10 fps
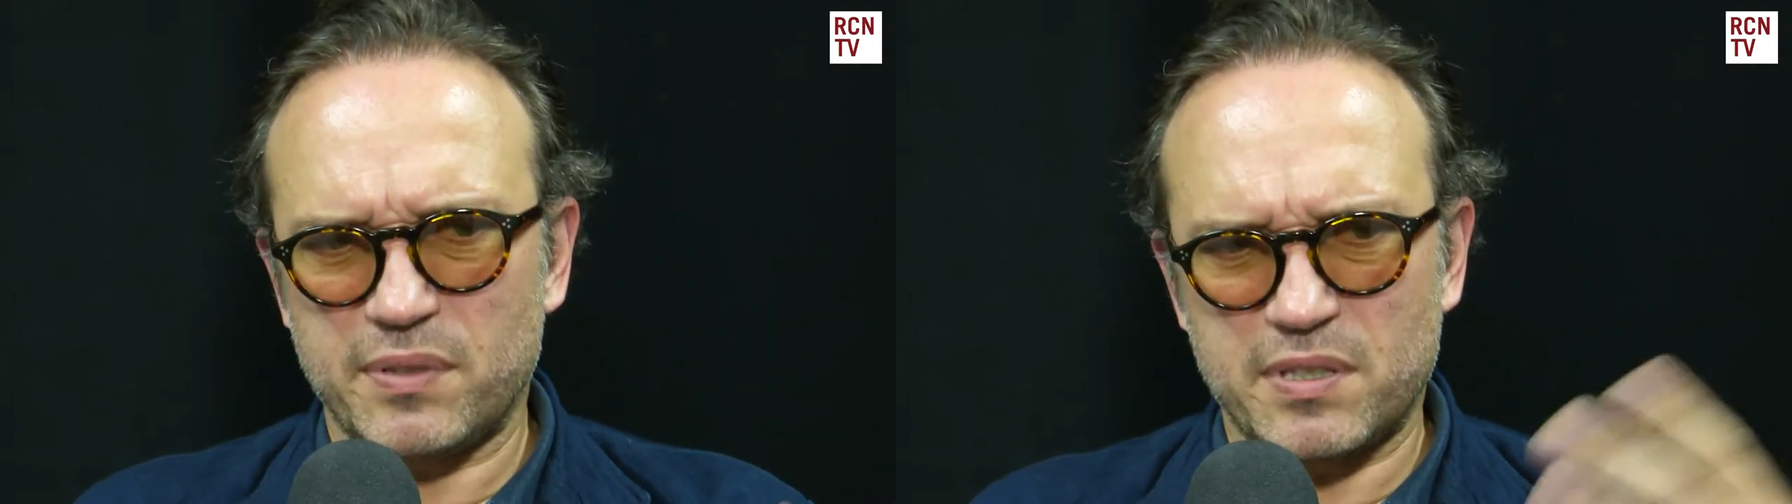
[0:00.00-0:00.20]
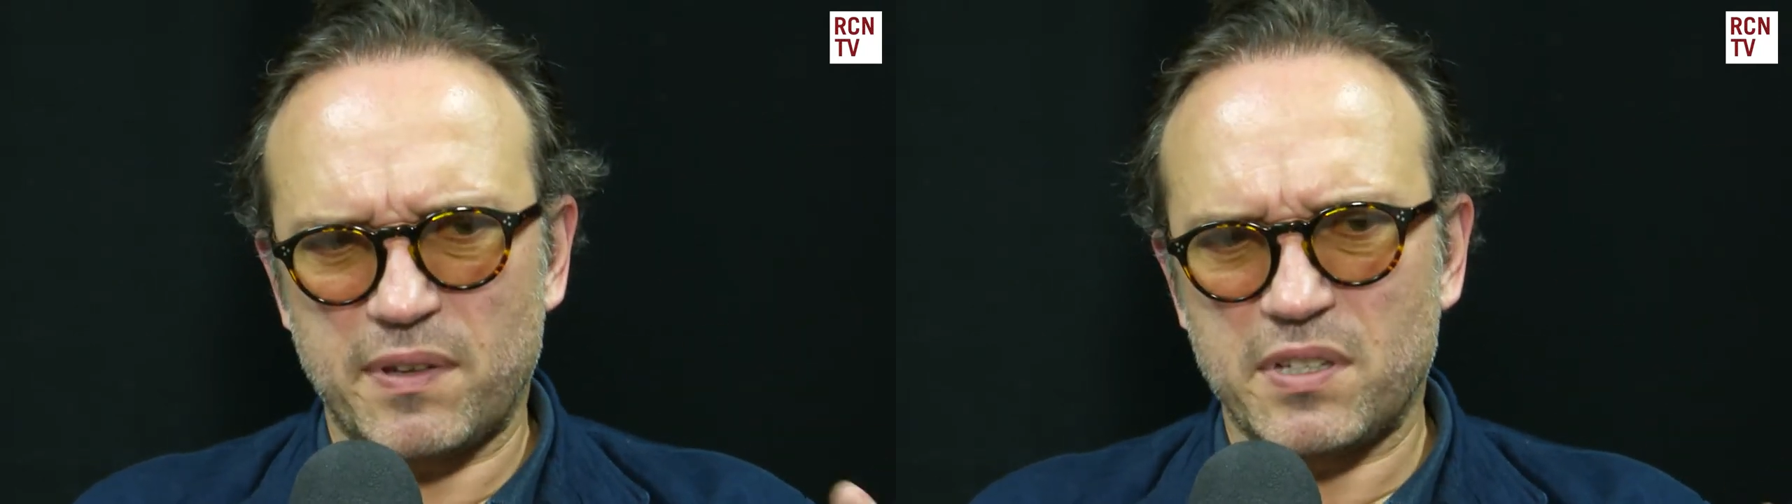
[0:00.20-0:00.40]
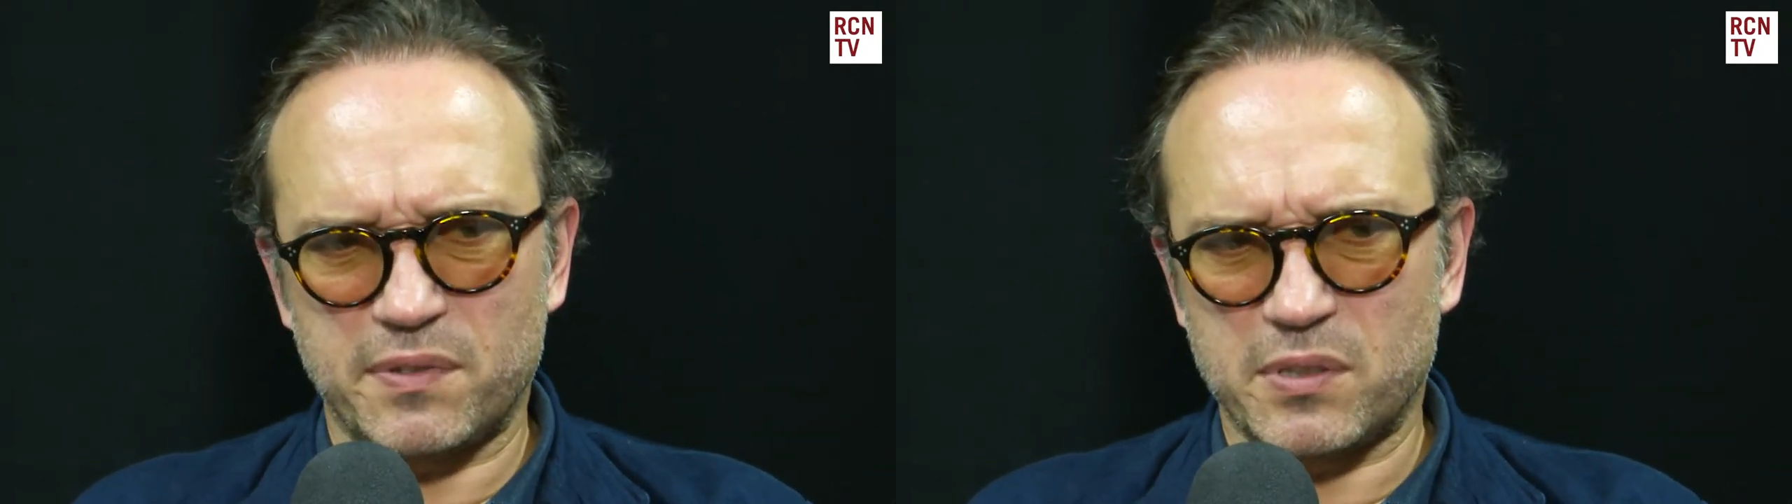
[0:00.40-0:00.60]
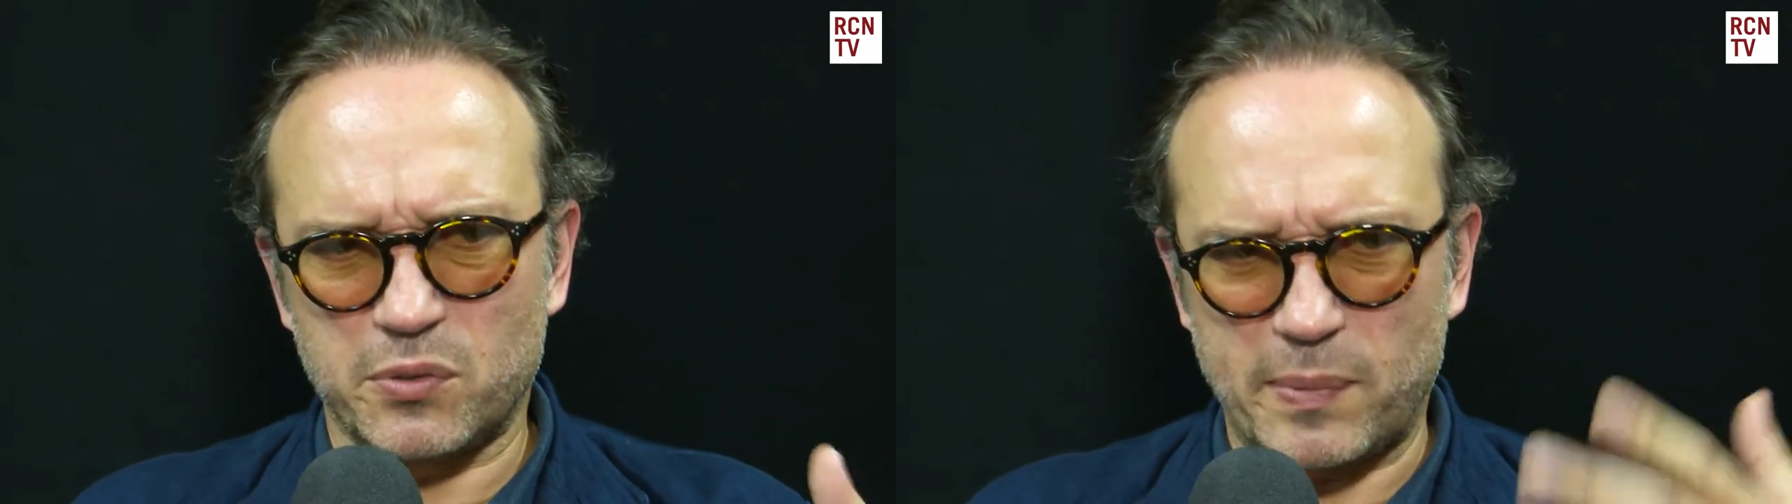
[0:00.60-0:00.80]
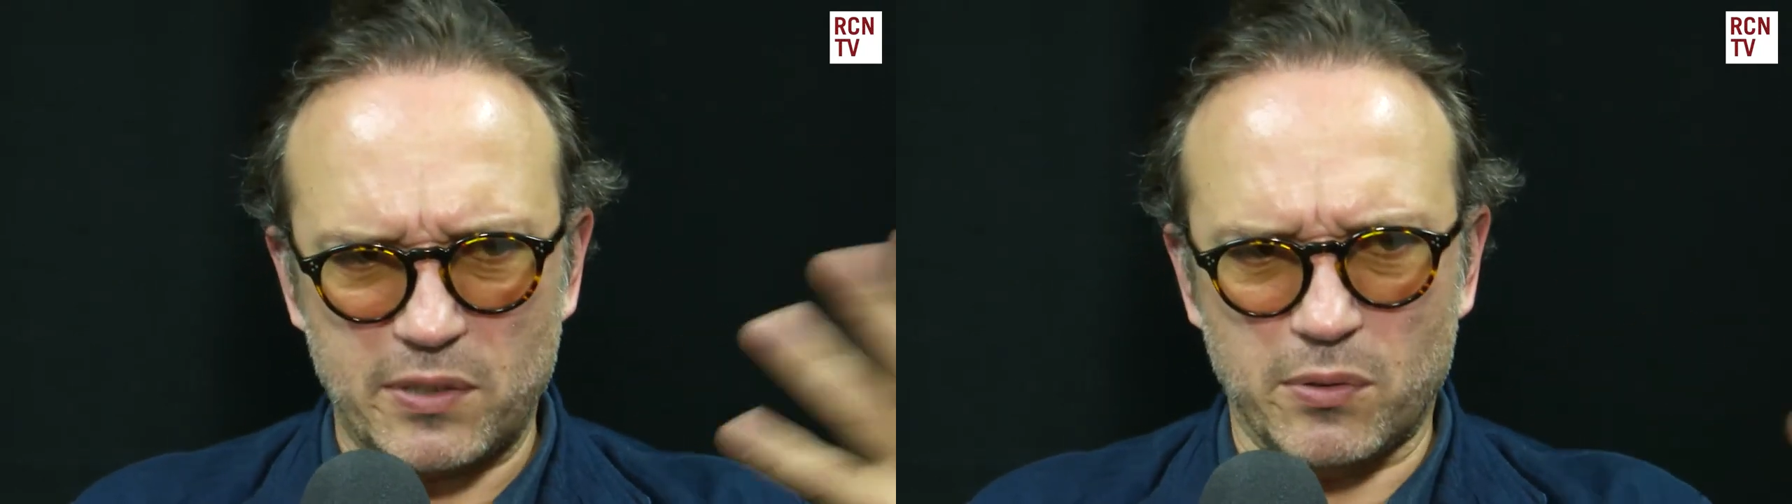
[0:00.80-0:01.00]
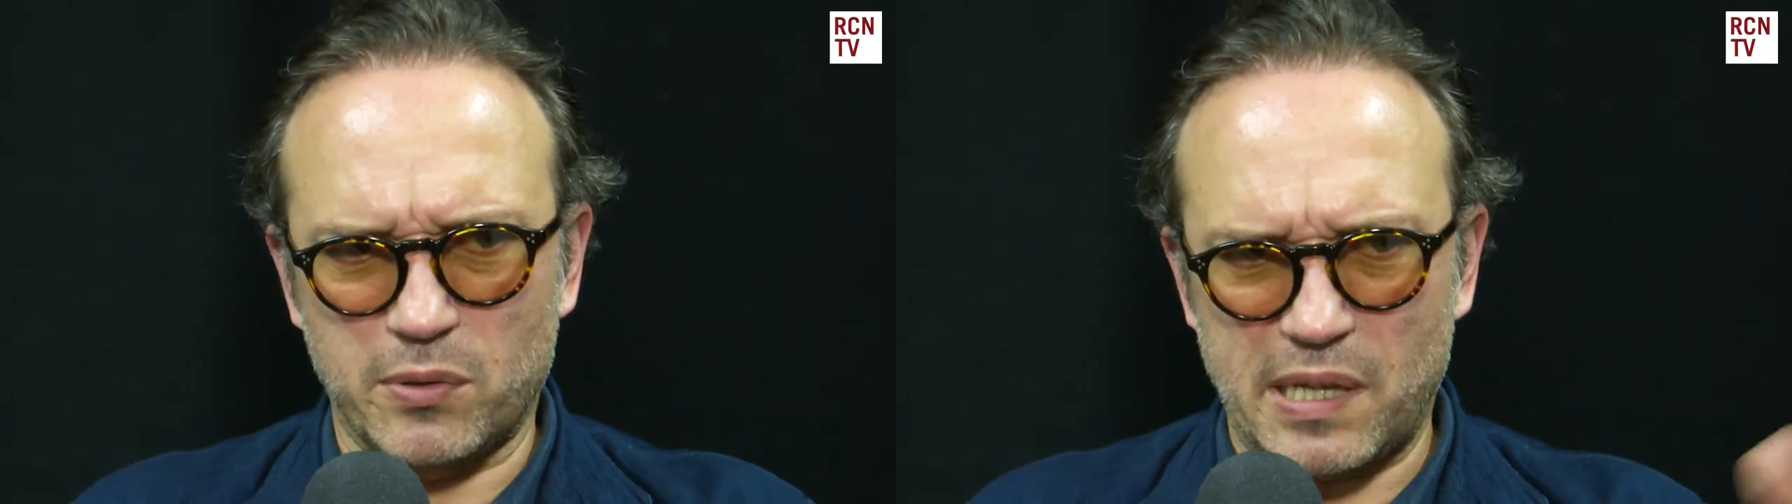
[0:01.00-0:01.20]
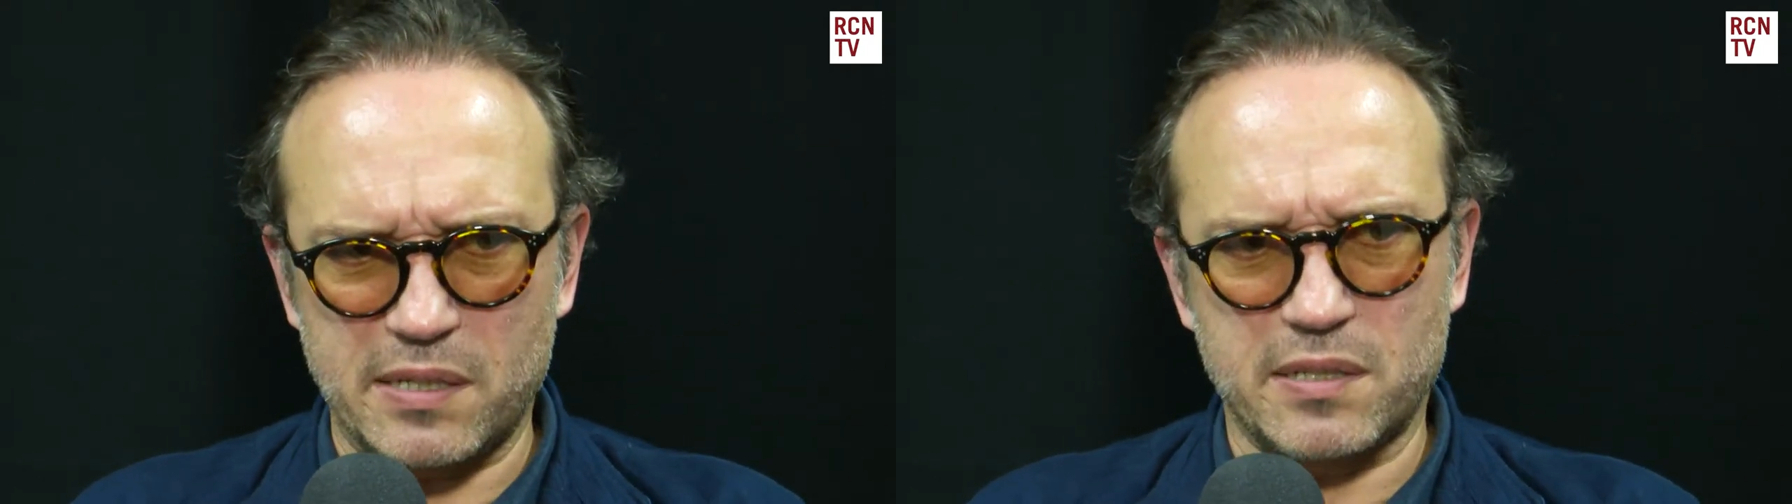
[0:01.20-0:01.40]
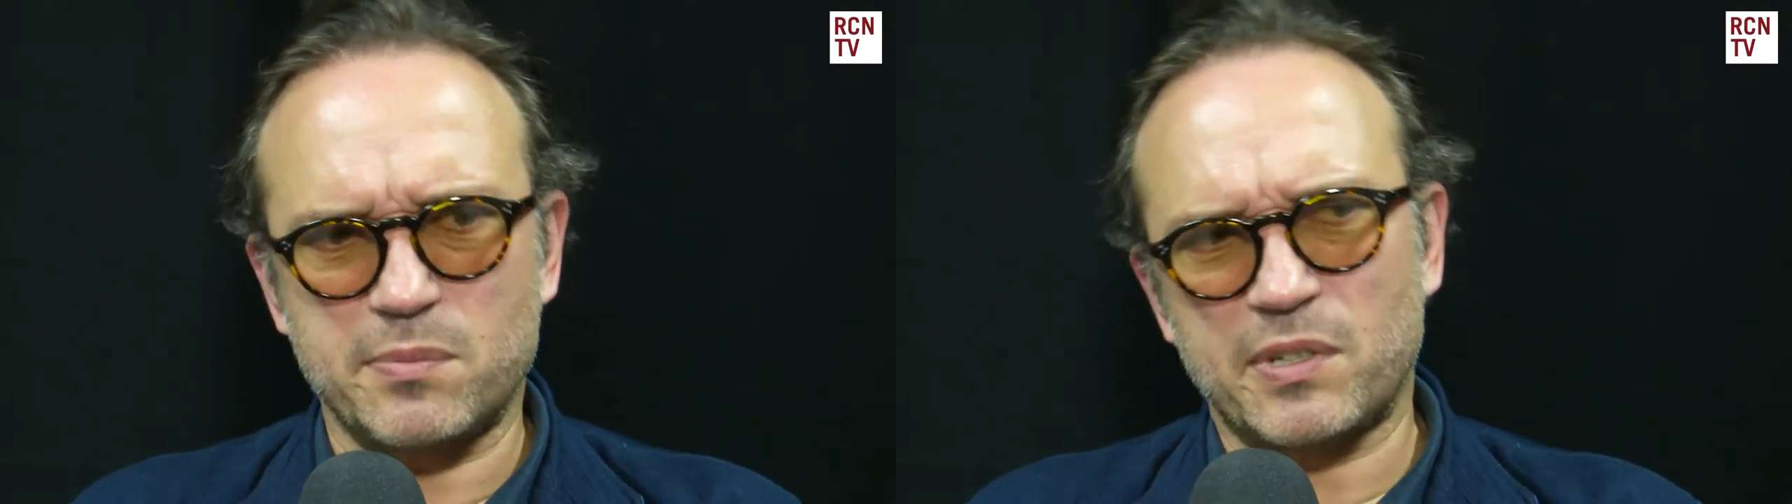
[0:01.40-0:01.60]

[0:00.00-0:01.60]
it's very difficult to make your own ideas